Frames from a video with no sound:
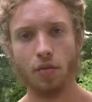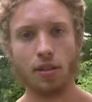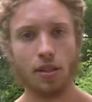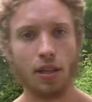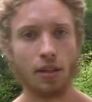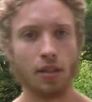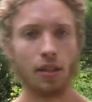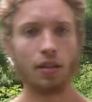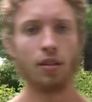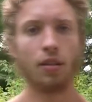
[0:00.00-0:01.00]
wasn't
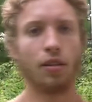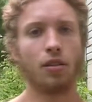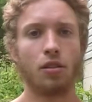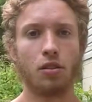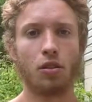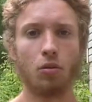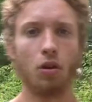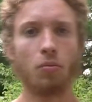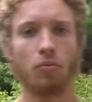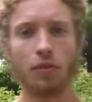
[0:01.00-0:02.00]
18, So
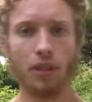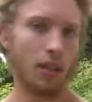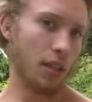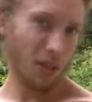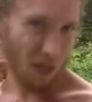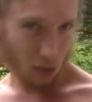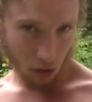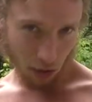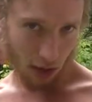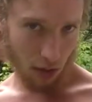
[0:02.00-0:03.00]
hopefully in the
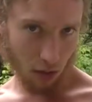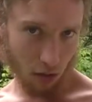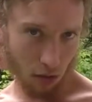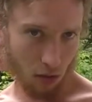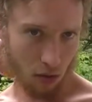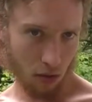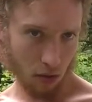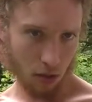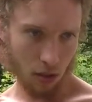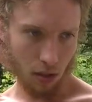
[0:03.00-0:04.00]
future I can go to
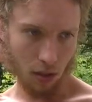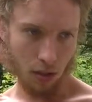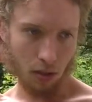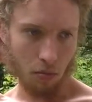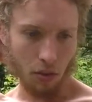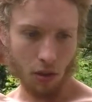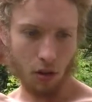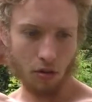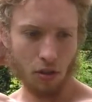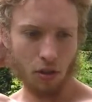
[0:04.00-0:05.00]
those, but
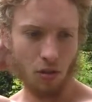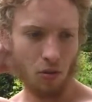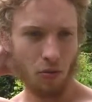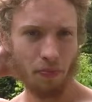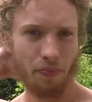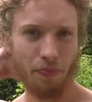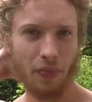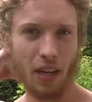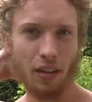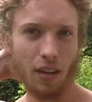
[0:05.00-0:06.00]
also
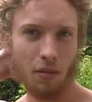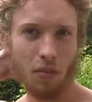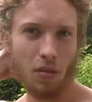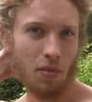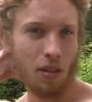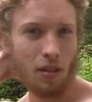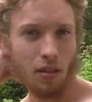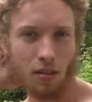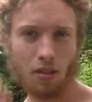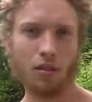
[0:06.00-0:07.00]
that might
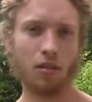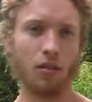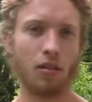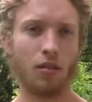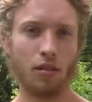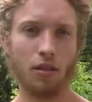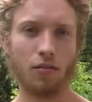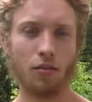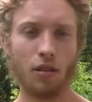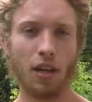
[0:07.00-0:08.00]
be
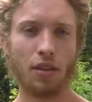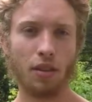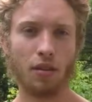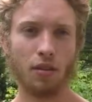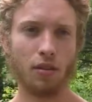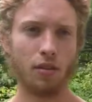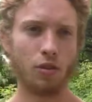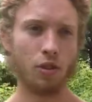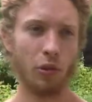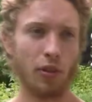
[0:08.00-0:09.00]
different. I think
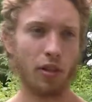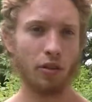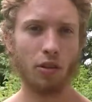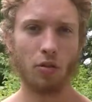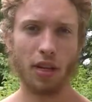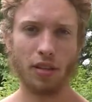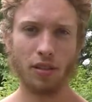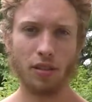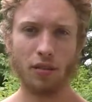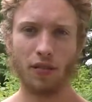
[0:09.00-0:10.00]
just doing it alone has
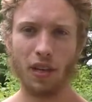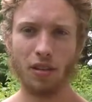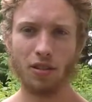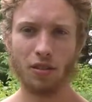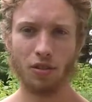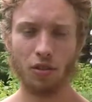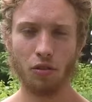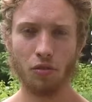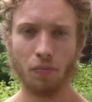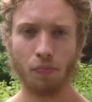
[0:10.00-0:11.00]
its advantages too.